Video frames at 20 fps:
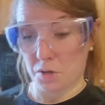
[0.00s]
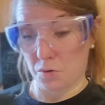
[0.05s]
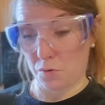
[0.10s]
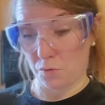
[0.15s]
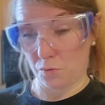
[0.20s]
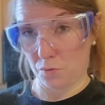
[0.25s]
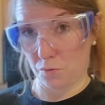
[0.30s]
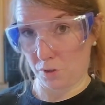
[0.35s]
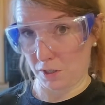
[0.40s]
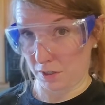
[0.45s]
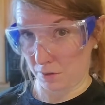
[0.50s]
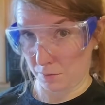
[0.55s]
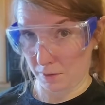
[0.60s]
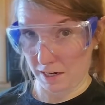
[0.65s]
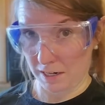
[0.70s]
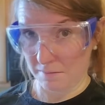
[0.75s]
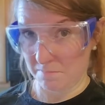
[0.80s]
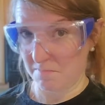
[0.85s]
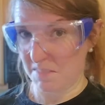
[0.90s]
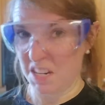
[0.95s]
right away.
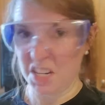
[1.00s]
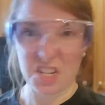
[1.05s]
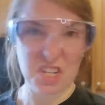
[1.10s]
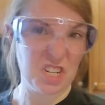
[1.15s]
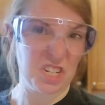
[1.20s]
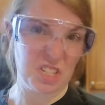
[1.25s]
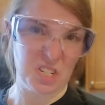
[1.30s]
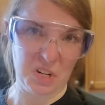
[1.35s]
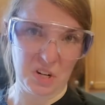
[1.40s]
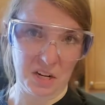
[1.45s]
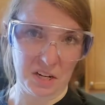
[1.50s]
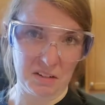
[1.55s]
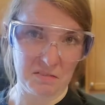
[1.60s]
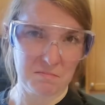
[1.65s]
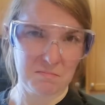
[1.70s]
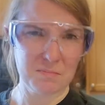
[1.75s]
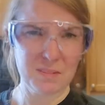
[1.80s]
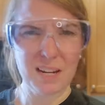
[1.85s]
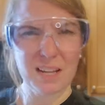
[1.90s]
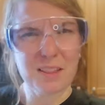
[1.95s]
It's just not.
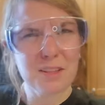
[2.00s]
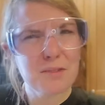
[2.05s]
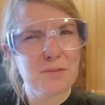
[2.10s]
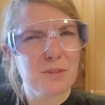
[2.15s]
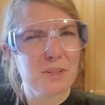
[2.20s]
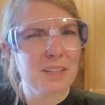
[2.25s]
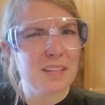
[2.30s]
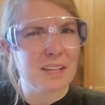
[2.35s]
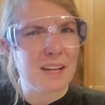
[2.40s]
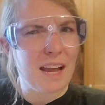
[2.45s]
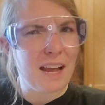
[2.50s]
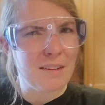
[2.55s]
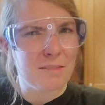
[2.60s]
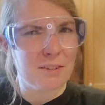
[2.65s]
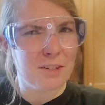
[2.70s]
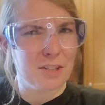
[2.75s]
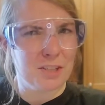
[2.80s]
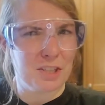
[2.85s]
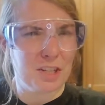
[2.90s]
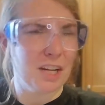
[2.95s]
Nothing really ever
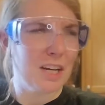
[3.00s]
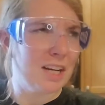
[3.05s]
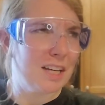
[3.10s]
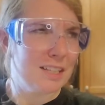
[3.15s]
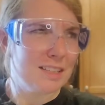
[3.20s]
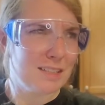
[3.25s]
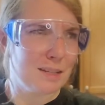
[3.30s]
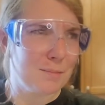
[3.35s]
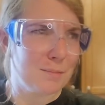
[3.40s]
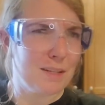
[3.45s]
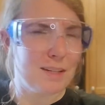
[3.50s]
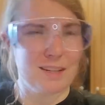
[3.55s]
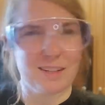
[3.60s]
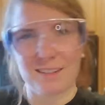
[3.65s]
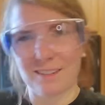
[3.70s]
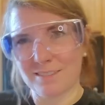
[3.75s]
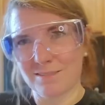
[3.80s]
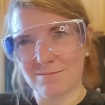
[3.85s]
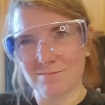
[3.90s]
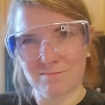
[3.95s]
does. I mean,
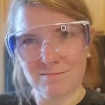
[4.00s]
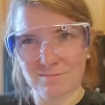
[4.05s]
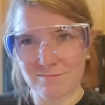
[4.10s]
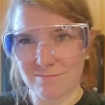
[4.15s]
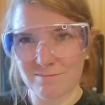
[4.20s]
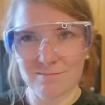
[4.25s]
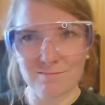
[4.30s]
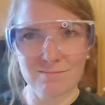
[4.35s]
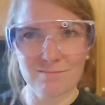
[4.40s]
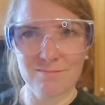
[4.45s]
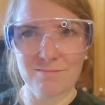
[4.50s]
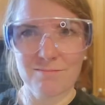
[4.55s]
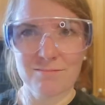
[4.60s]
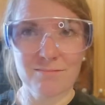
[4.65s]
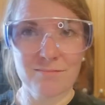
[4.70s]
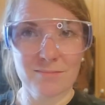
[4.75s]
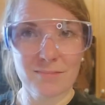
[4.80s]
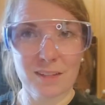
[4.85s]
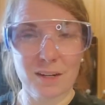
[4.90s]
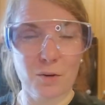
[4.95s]

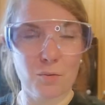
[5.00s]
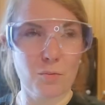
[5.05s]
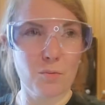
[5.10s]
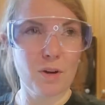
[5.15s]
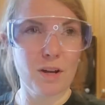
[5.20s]
what